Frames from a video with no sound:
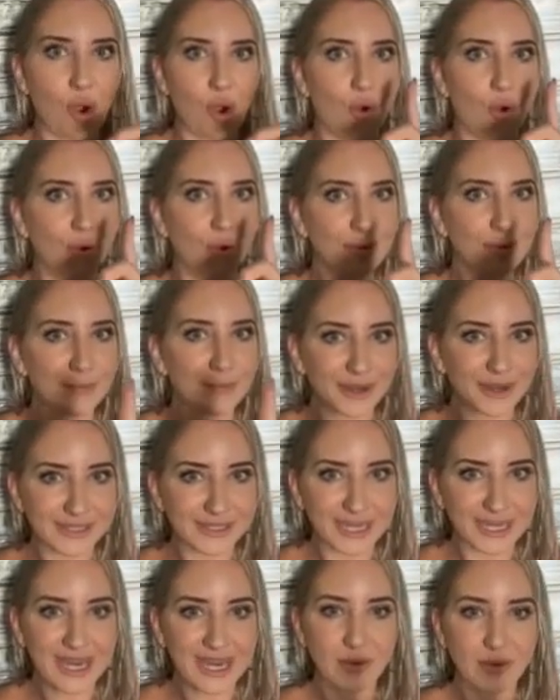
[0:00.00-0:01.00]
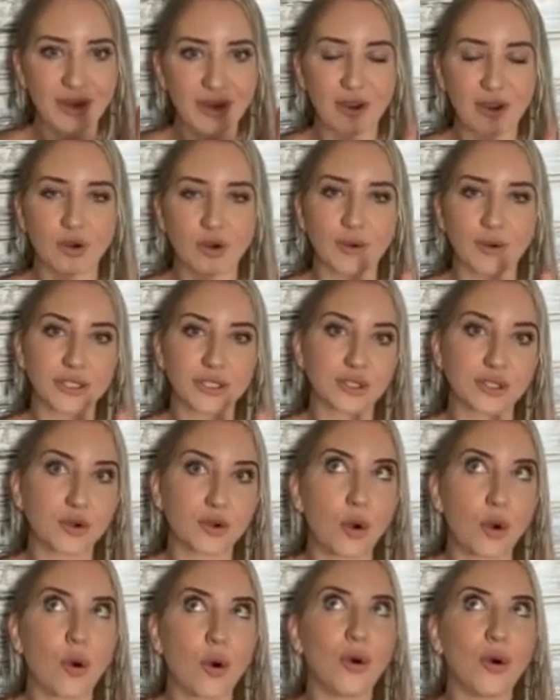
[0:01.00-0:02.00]
On Monday, we are going to
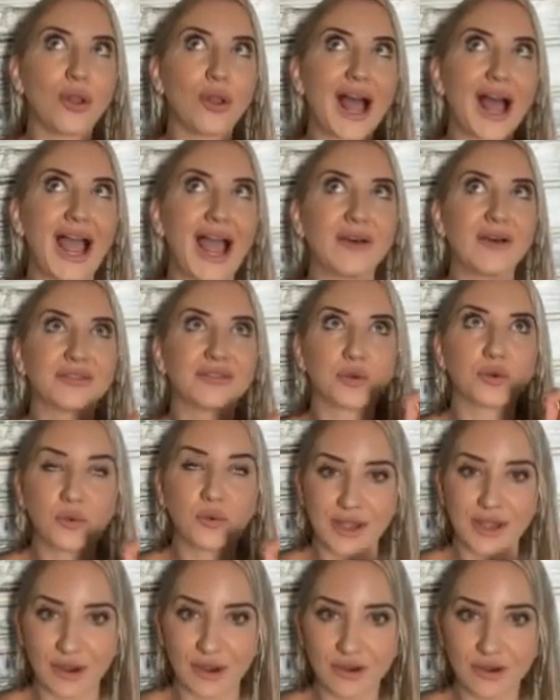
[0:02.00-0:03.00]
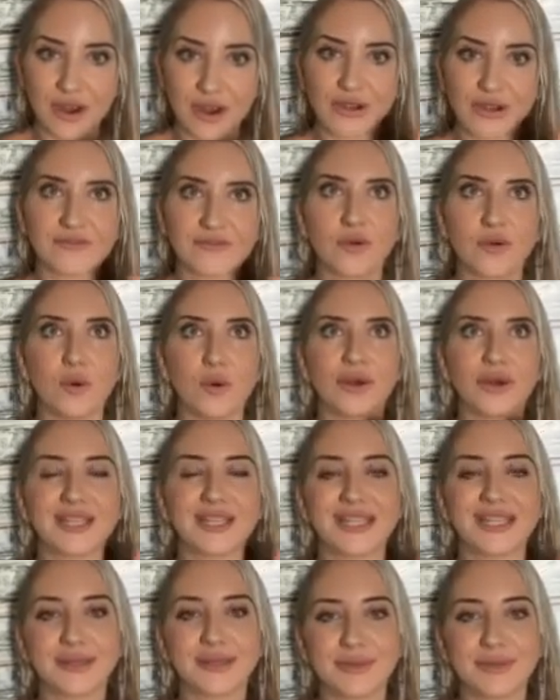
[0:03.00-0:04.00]
call out the winner for
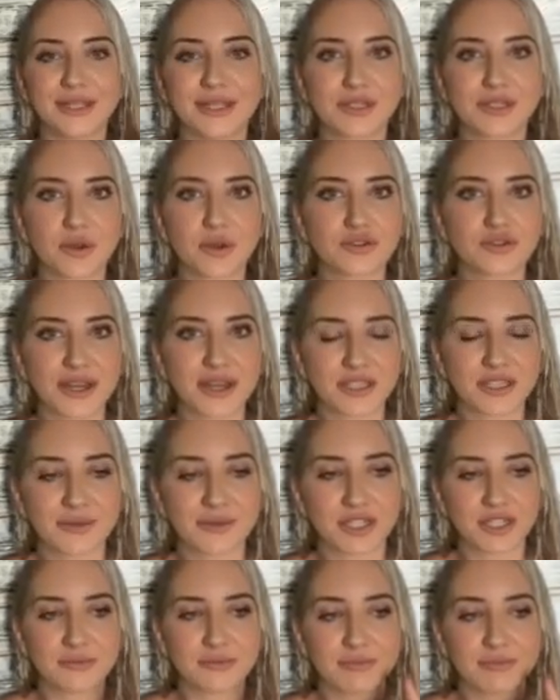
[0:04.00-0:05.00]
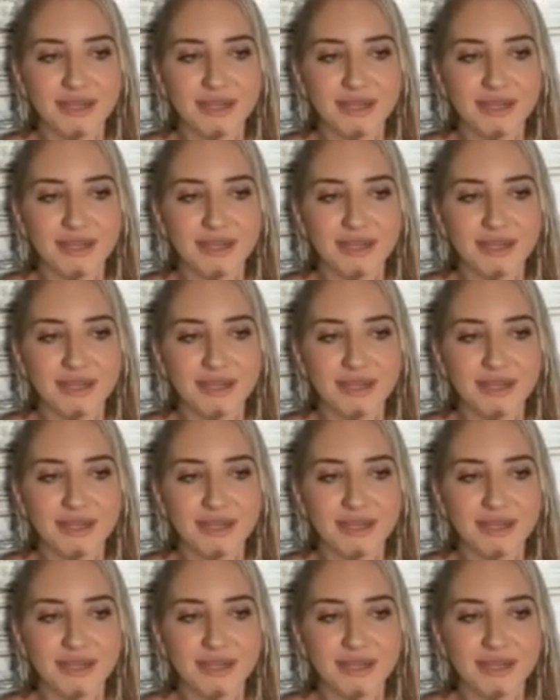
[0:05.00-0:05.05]
the Limitless World Transformation.